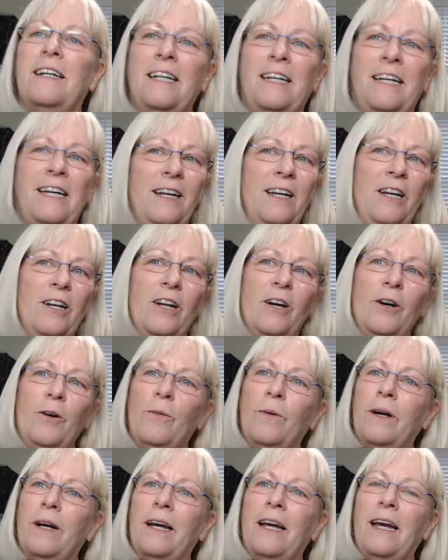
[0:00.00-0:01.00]
you
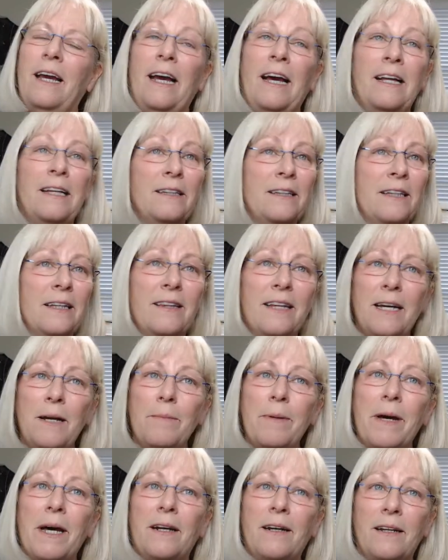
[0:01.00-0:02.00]
know, the thing
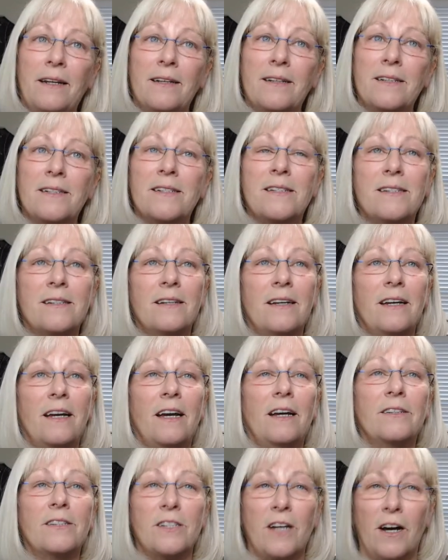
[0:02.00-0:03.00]
about it is
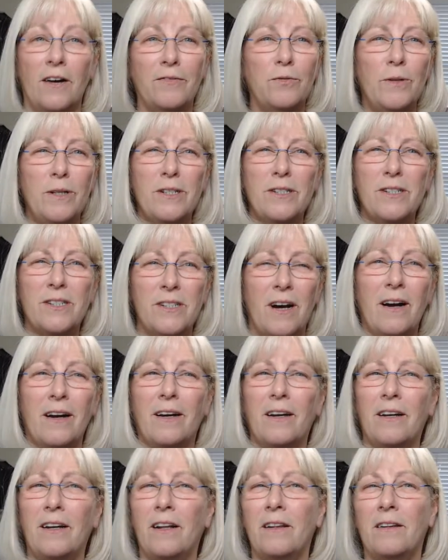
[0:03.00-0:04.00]
software is
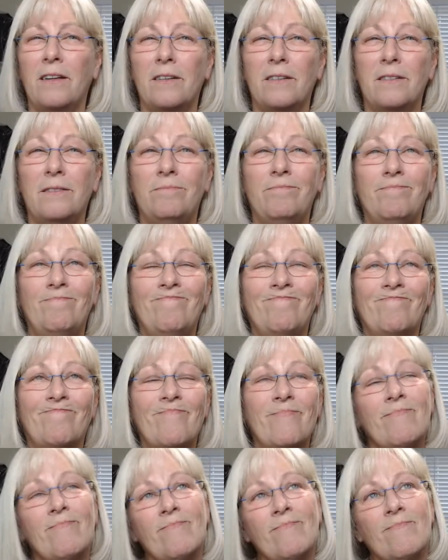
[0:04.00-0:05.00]
one of
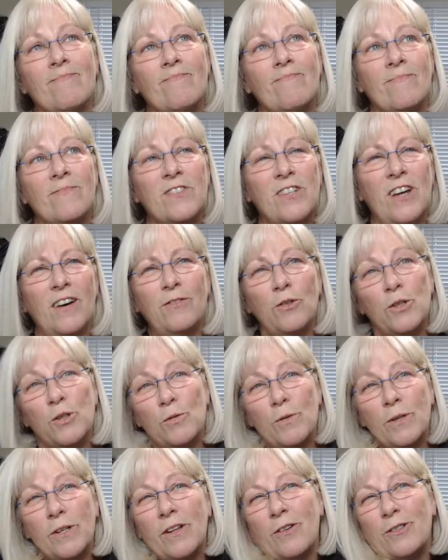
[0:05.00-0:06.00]

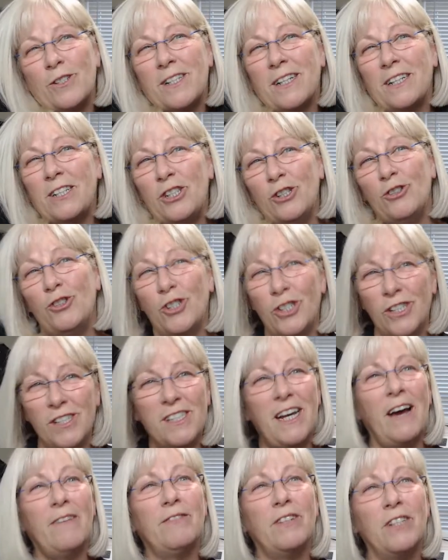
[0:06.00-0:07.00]
those things you
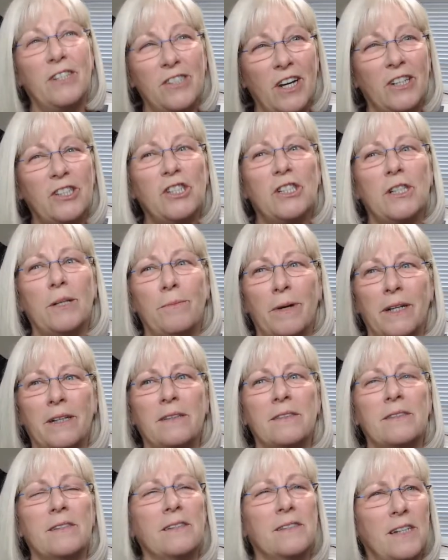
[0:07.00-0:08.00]
just have to touch the
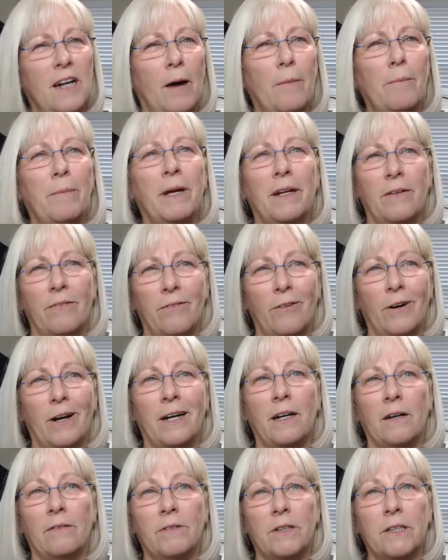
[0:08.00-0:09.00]
buttons and stop being
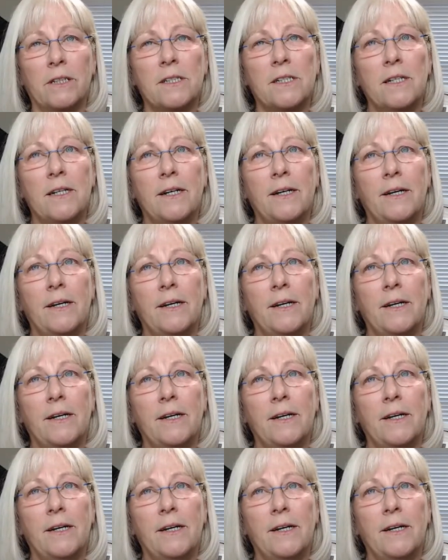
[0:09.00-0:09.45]
afraid of it.